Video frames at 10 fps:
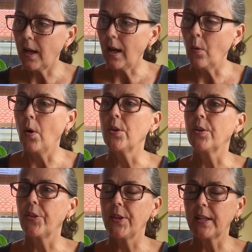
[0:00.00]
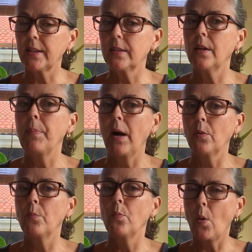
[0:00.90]
I want you to think
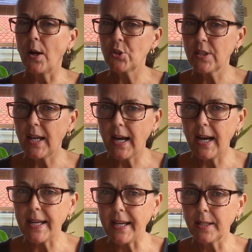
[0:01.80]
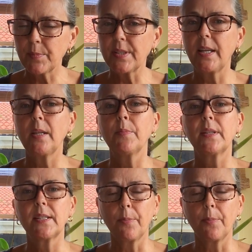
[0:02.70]
about watching the I am statements,